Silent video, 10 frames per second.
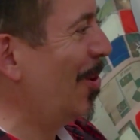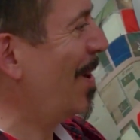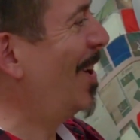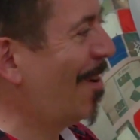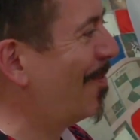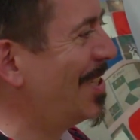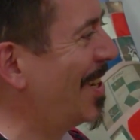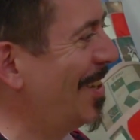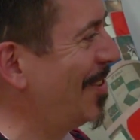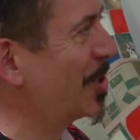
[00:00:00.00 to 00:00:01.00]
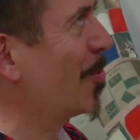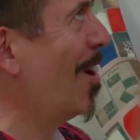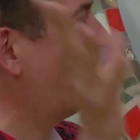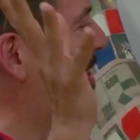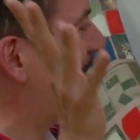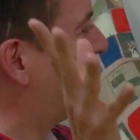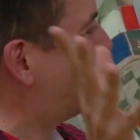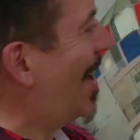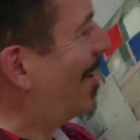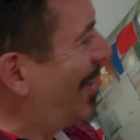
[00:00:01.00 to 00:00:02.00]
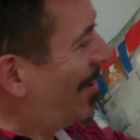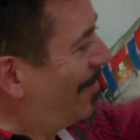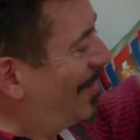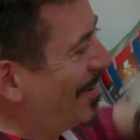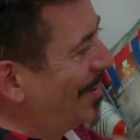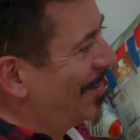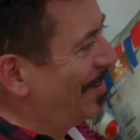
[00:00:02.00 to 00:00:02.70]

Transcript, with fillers: it'll be a lovely day in the square if the sun's We need to do it again.